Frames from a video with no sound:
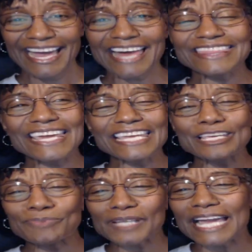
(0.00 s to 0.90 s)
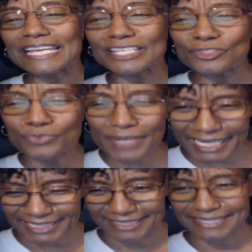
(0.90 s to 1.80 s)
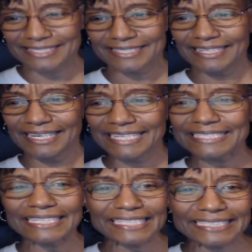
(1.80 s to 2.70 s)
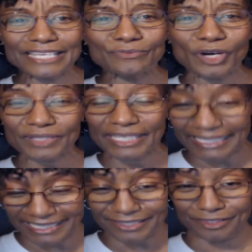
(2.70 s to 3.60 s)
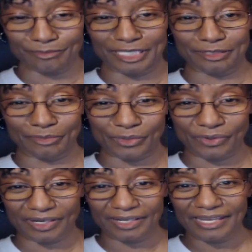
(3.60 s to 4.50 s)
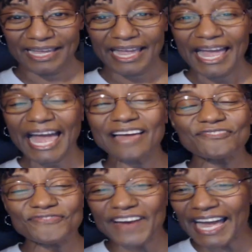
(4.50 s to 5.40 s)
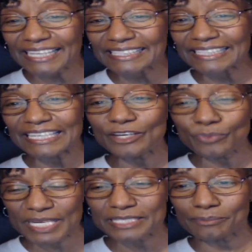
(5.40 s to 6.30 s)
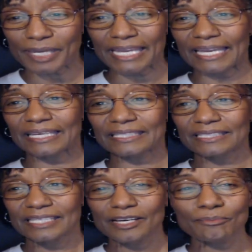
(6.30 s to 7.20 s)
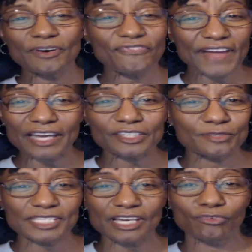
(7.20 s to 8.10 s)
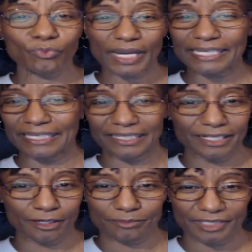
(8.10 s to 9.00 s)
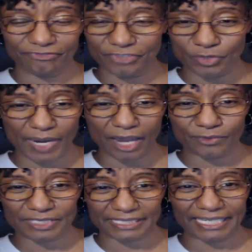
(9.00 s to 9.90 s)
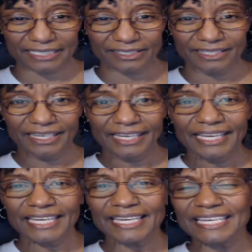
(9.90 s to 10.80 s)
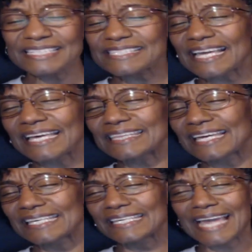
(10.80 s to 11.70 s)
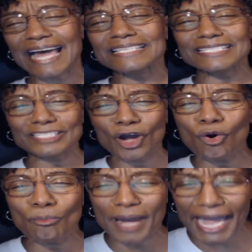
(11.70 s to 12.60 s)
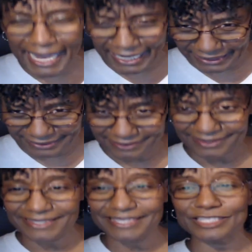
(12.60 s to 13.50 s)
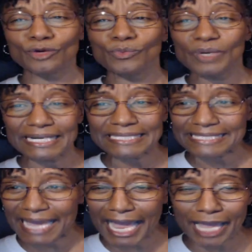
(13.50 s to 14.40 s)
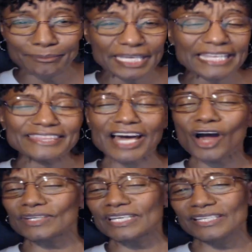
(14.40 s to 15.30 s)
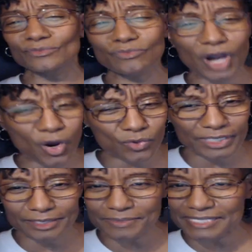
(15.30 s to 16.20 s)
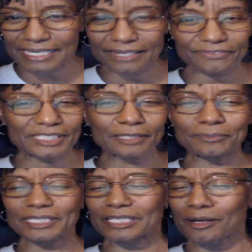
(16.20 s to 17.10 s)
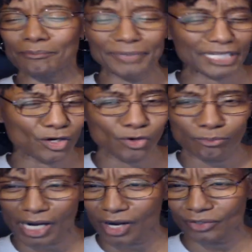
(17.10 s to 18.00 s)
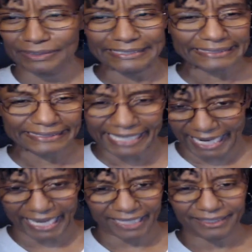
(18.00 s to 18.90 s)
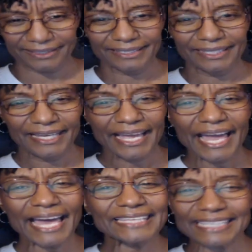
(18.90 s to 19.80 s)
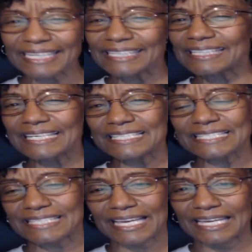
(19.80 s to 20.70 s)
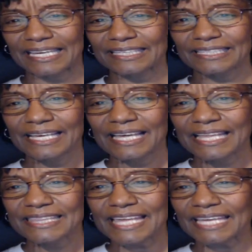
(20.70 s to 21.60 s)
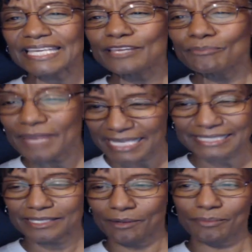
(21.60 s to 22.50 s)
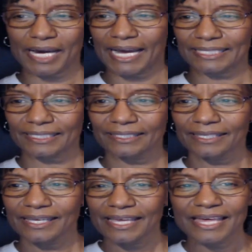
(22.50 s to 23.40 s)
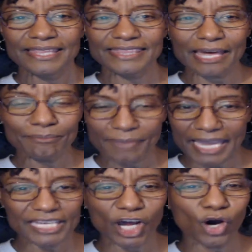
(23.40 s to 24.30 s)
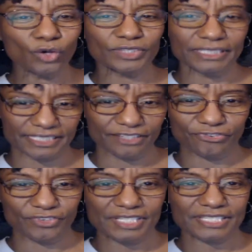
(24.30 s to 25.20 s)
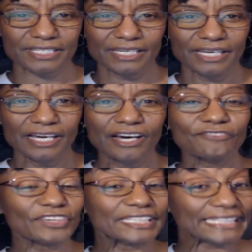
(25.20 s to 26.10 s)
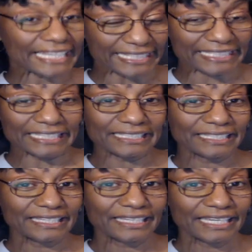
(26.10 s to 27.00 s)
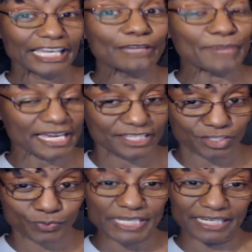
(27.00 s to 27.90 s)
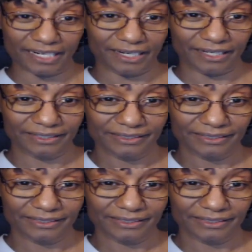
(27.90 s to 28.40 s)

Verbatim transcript: and then he played his records until he didn't want to hear them anymore, and finally he went to bed, but found himself waking up a few hours later. He, he said that it got so bad to one time he thought he rolled himself up in a big old ball and died. And then Lenny said that he met somebody that made all the difference. For Lenny, he met his sweetheart.